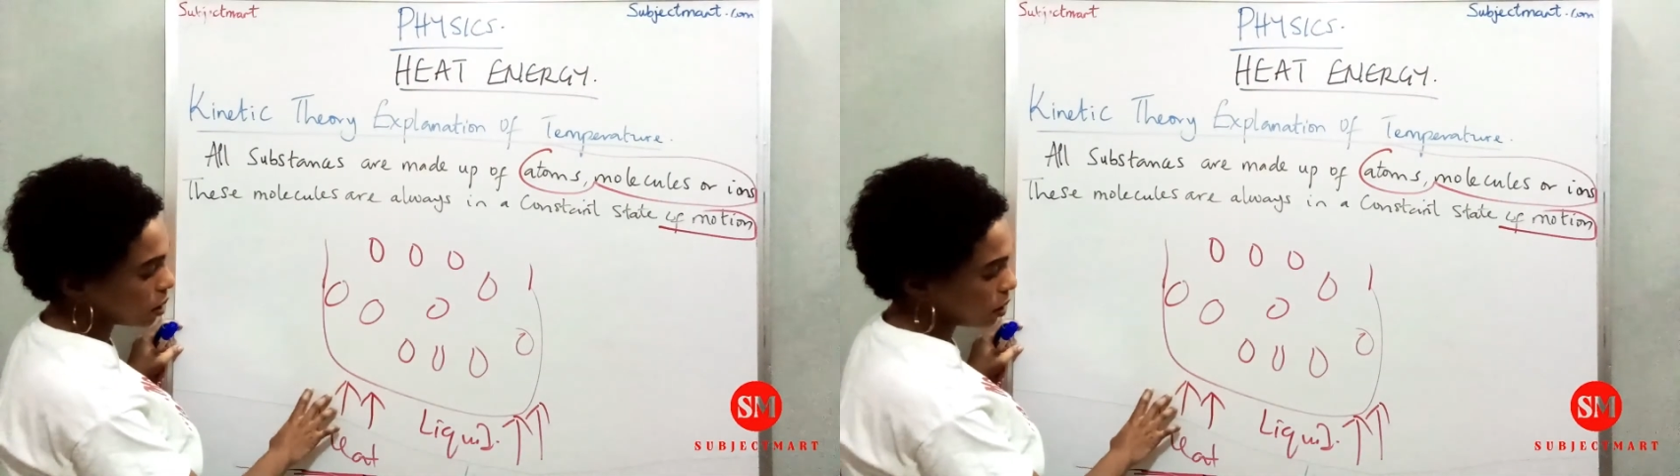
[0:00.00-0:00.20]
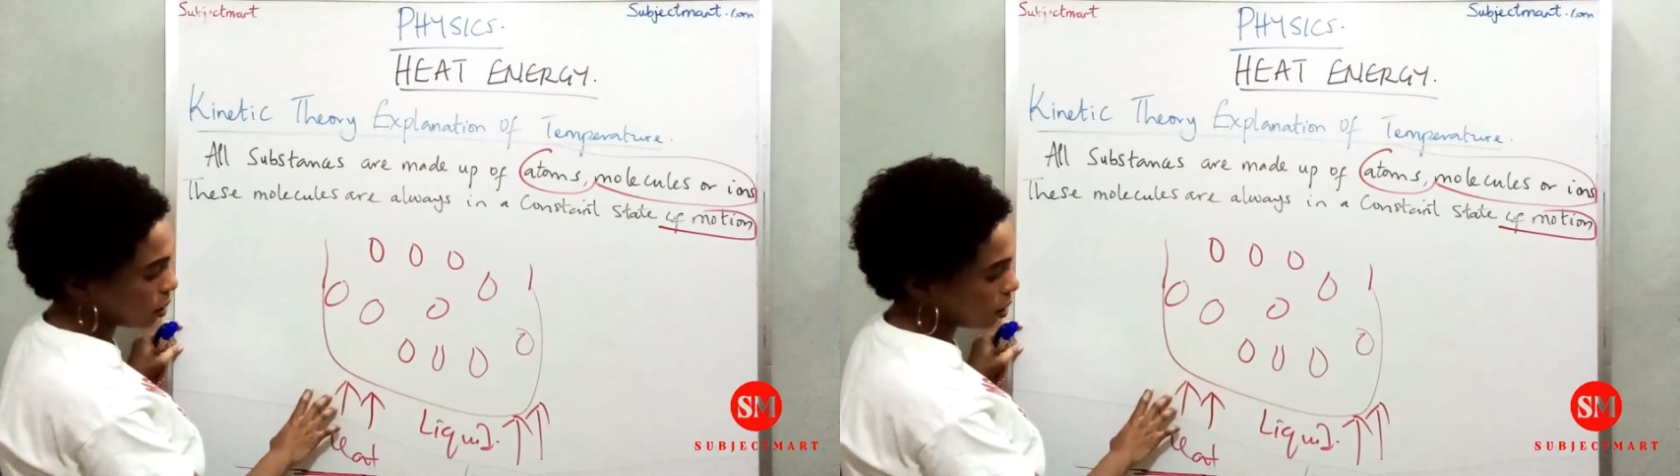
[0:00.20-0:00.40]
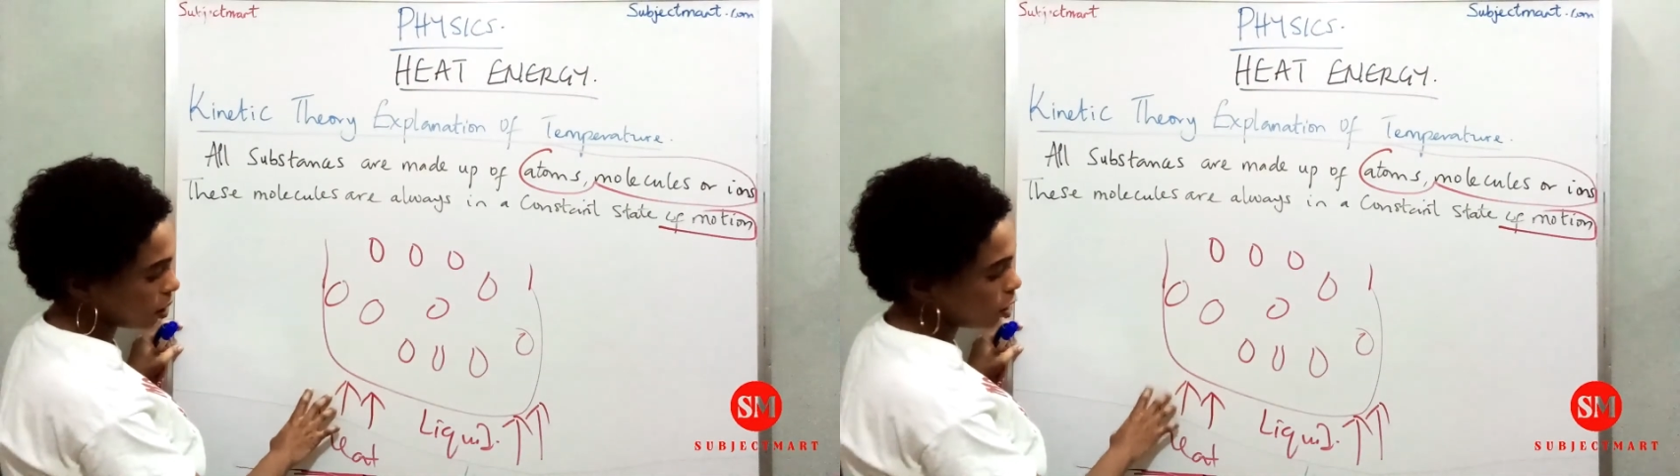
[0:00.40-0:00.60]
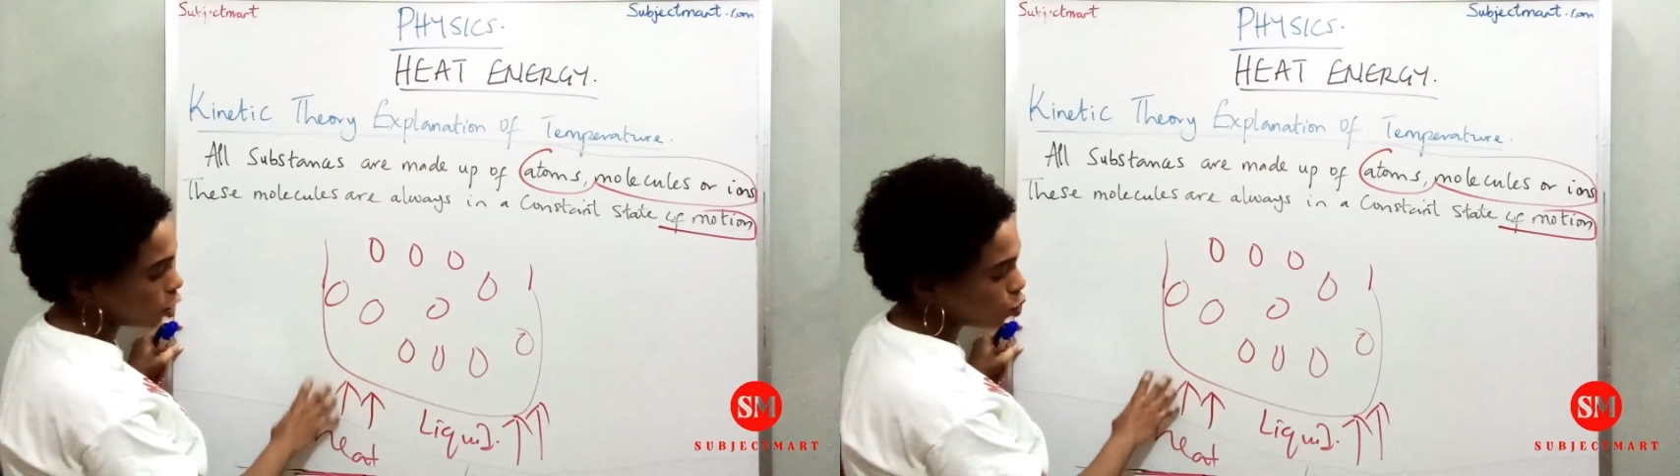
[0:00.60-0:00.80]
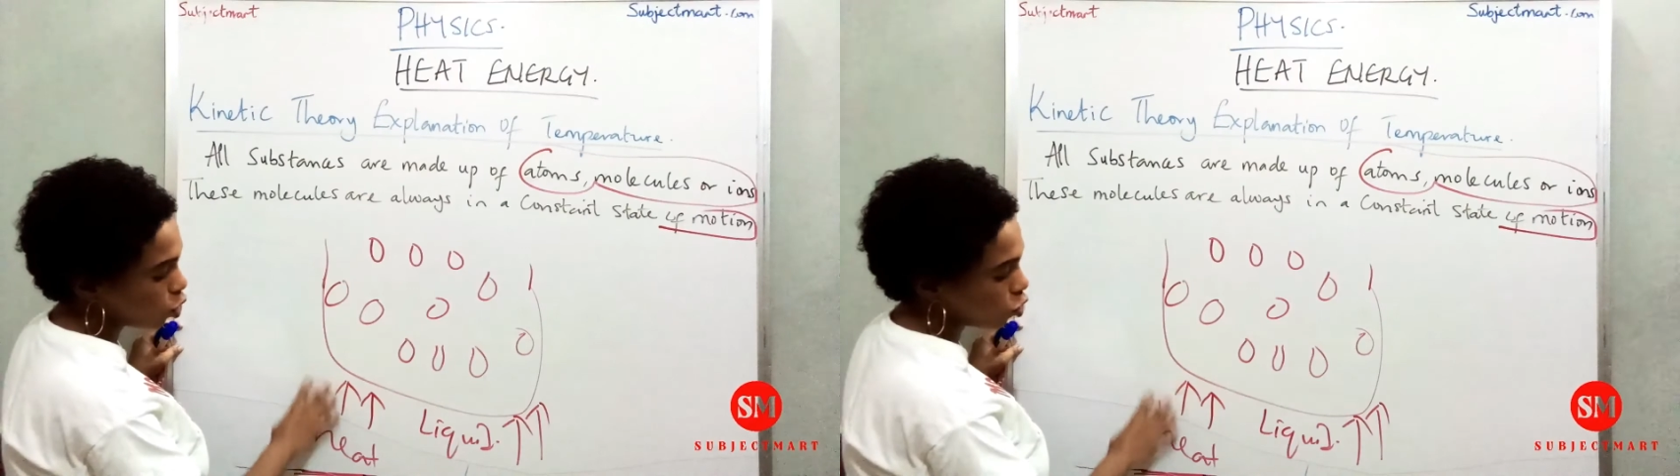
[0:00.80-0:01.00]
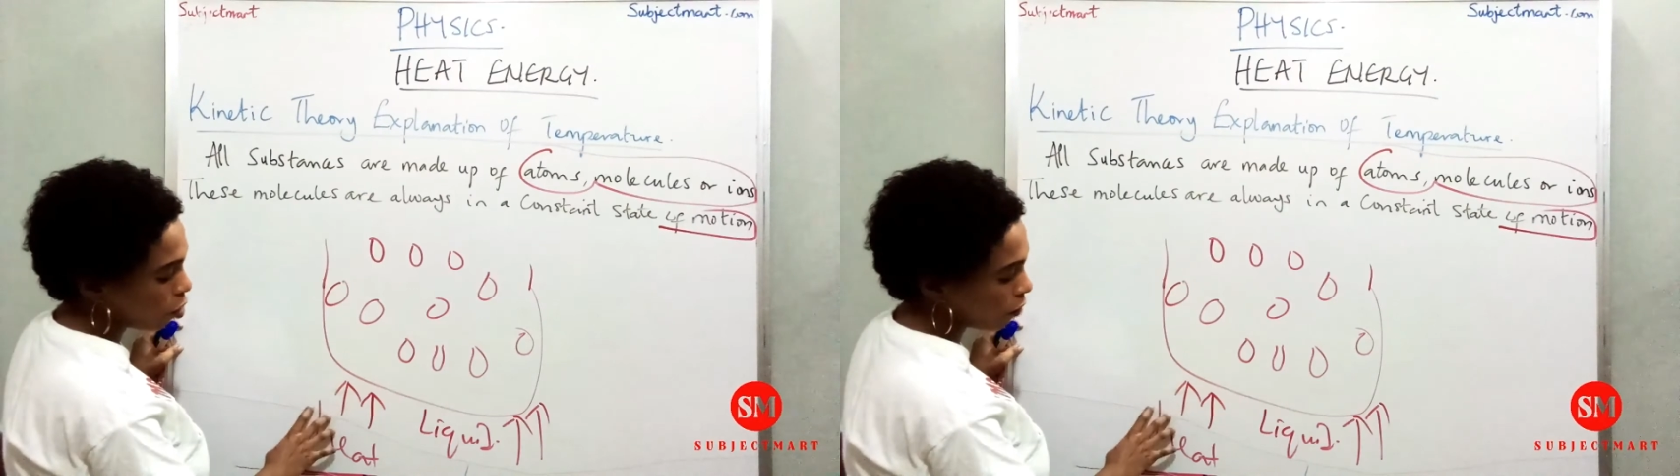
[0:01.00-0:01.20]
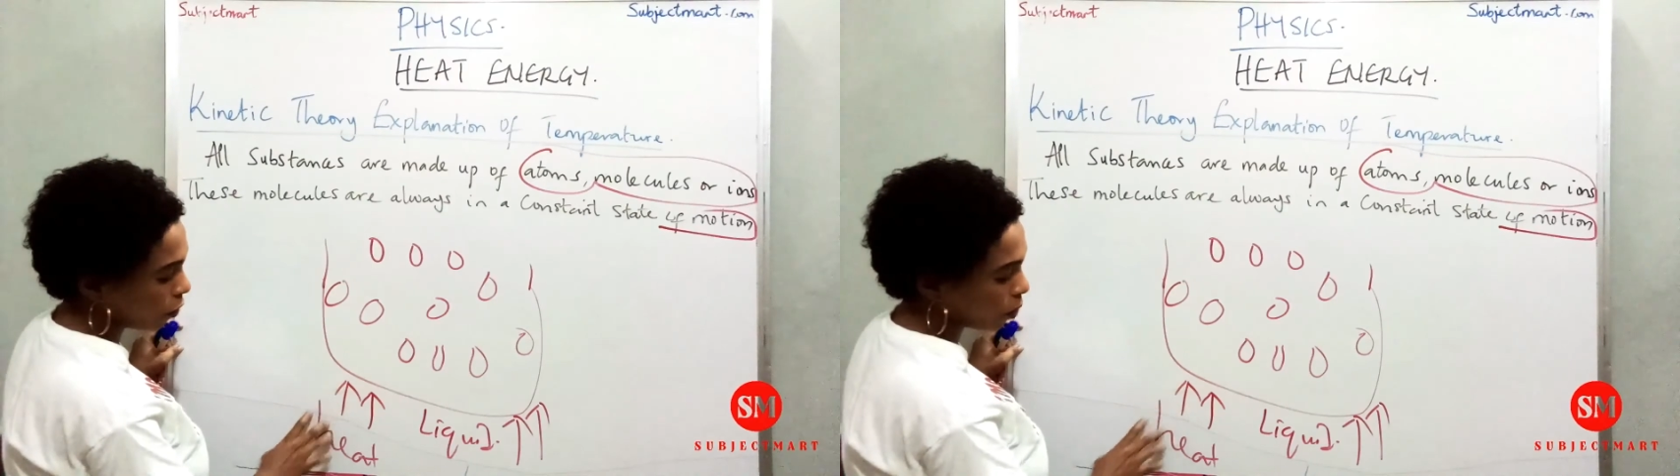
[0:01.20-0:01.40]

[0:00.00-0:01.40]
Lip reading: is withdrawn